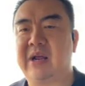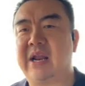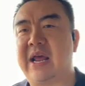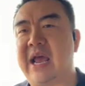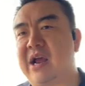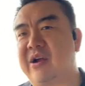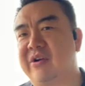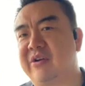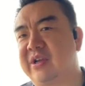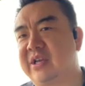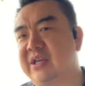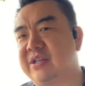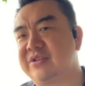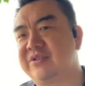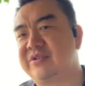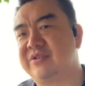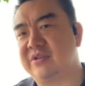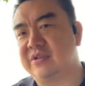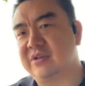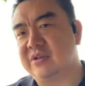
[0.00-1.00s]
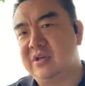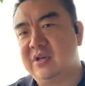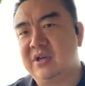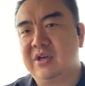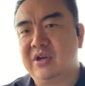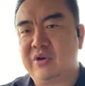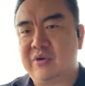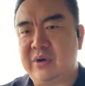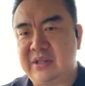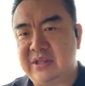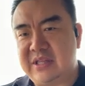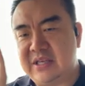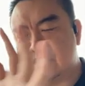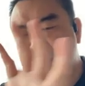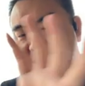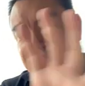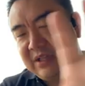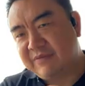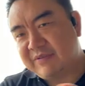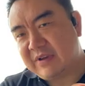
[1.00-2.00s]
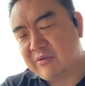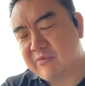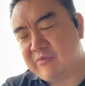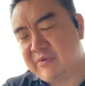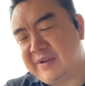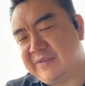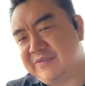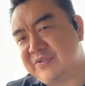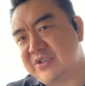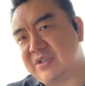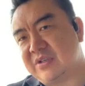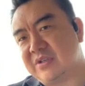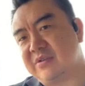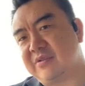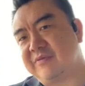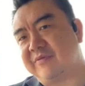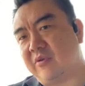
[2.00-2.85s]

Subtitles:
aggregates, to create these living reefs to